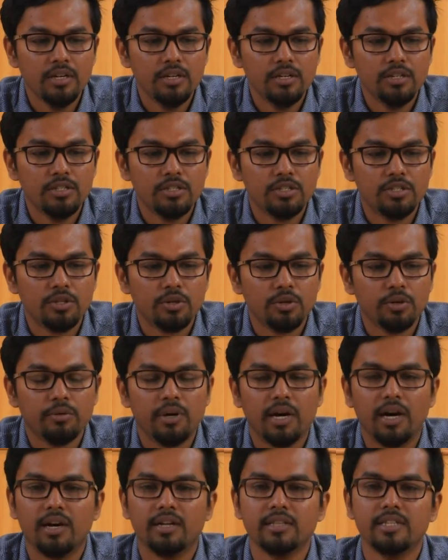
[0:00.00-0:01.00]
So
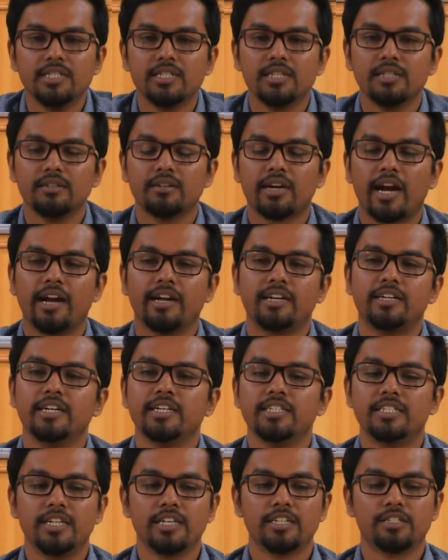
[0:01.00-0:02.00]
these are the
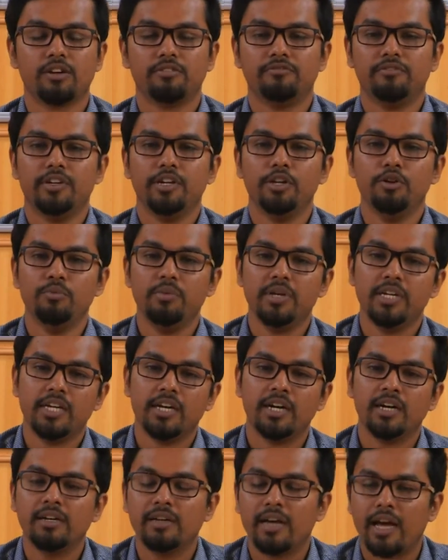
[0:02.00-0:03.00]
characteristics of a new
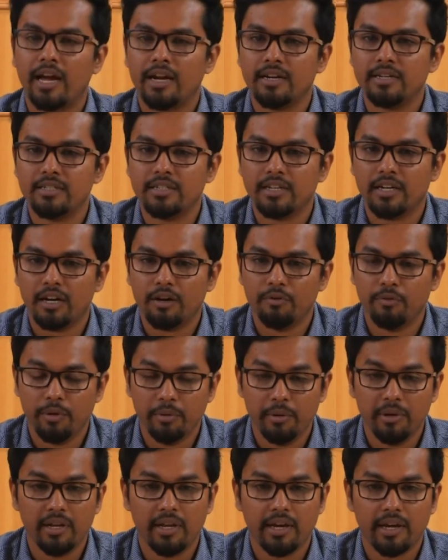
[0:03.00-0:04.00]
media, and we
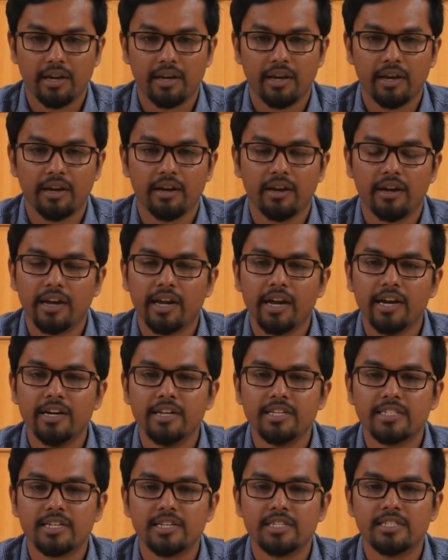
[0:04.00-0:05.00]
will again
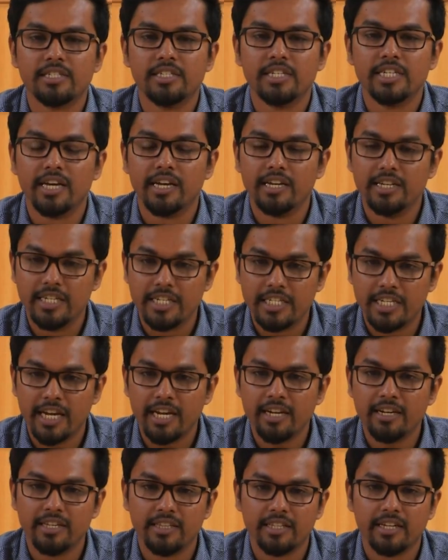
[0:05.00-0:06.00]
discuss in
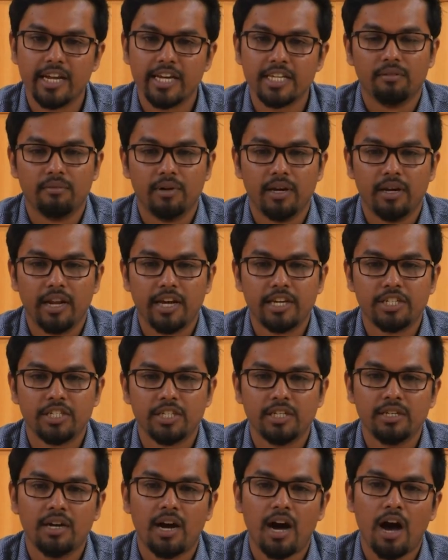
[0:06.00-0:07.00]
detail in the next
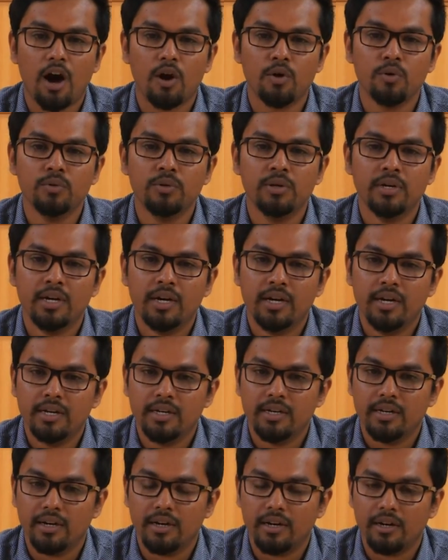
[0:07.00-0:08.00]
lecture how
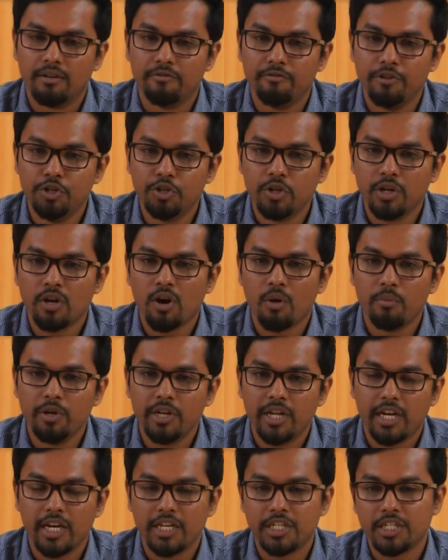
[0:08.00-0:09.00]
visual
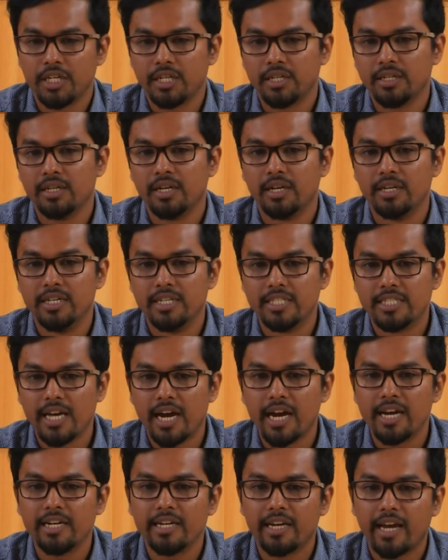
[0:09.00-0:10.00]
communication
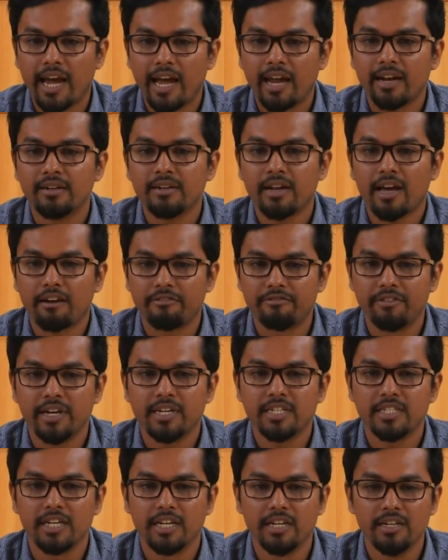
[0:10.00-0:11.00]
design can
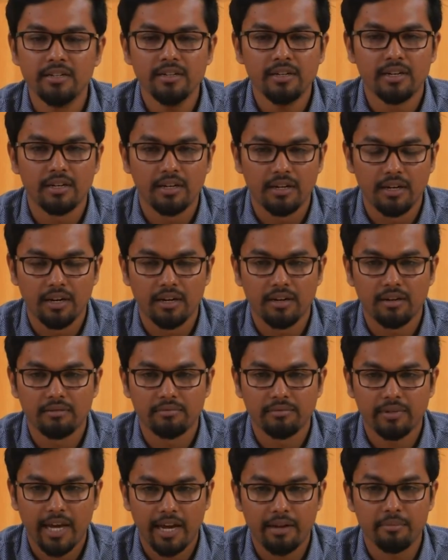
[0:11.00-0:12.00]
affect in
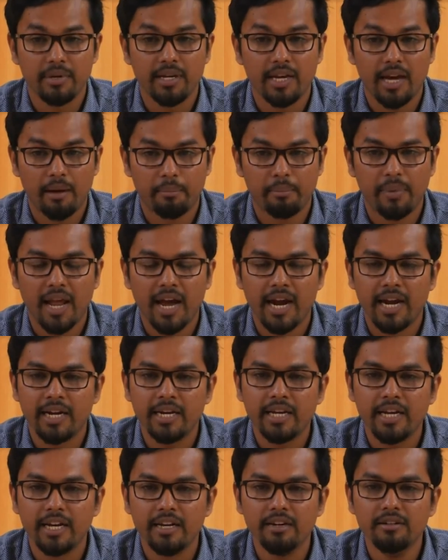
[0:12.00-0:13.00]
can be
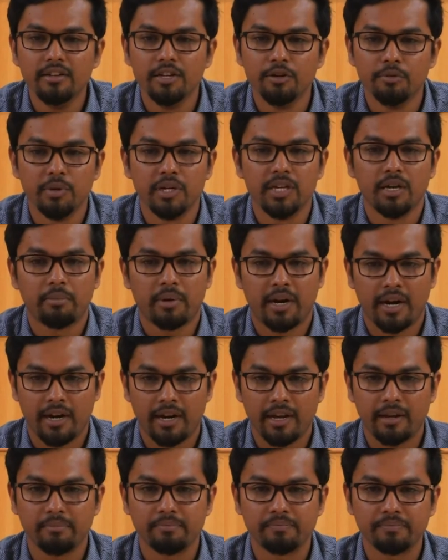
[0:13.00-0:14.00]
applied in new media
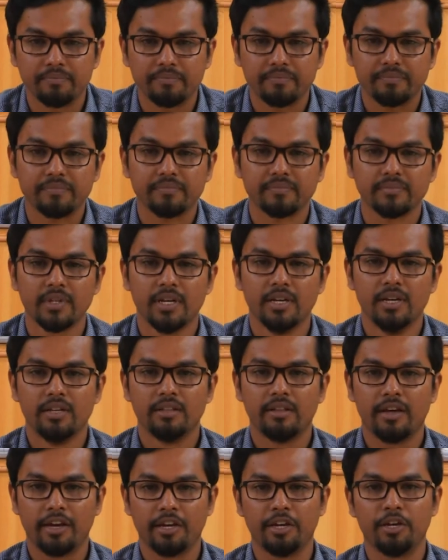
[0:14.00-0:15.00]
paradigm.
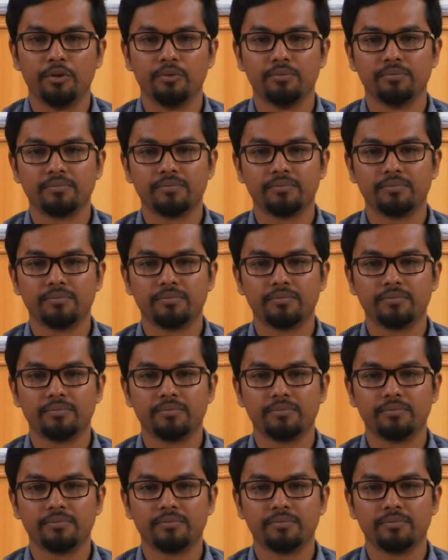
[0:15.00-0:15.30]
Thank you.